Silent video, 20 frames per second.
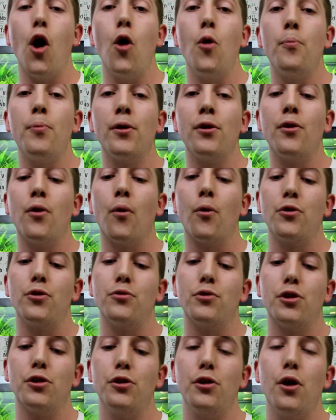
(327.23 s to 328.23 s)
open or
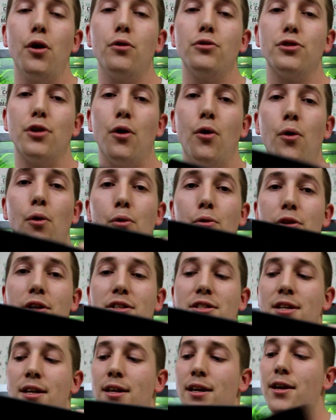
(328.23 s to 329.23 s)
you close a hole
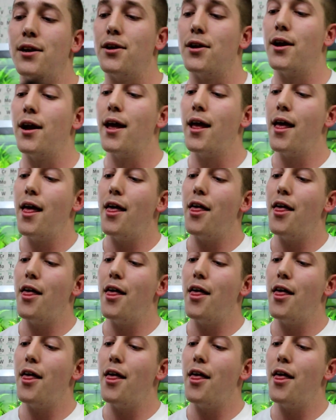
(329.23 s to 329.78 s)
that's in here